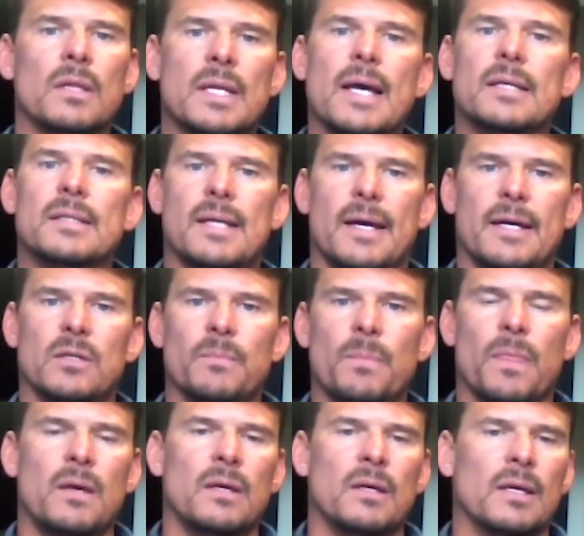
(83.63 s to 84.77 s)
The next
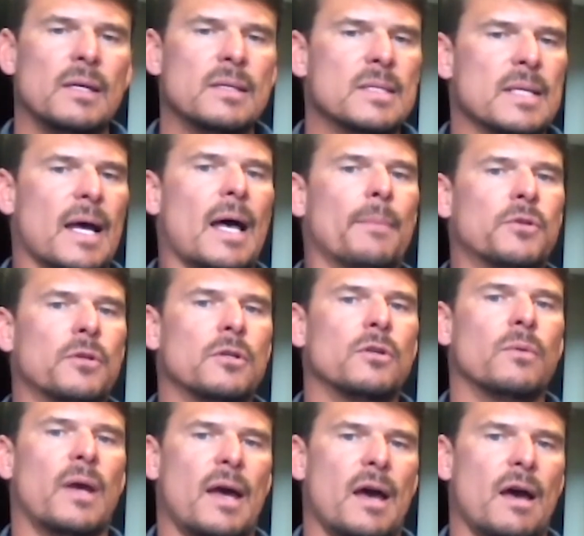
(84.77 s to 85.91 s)
item is an option
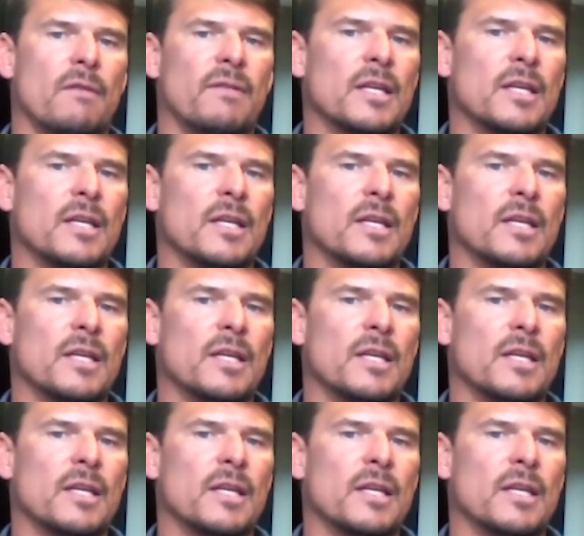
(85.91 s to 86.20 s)
you have